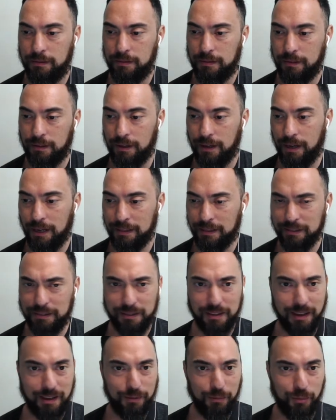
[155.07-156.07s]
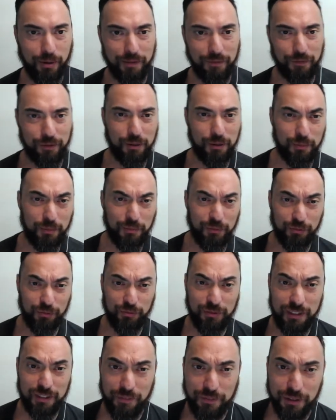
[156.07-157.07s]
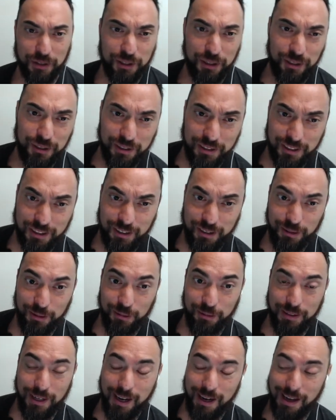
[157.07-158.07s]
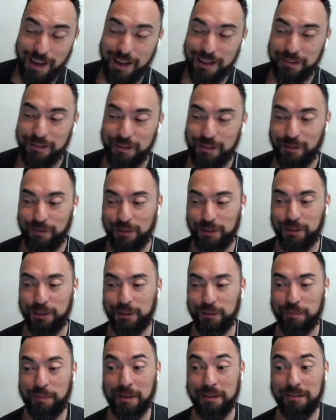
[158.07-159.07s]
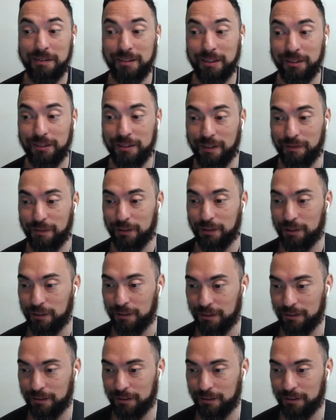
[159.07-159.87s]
All uh, right, this game went from difficult to not as difficult, but still difficult.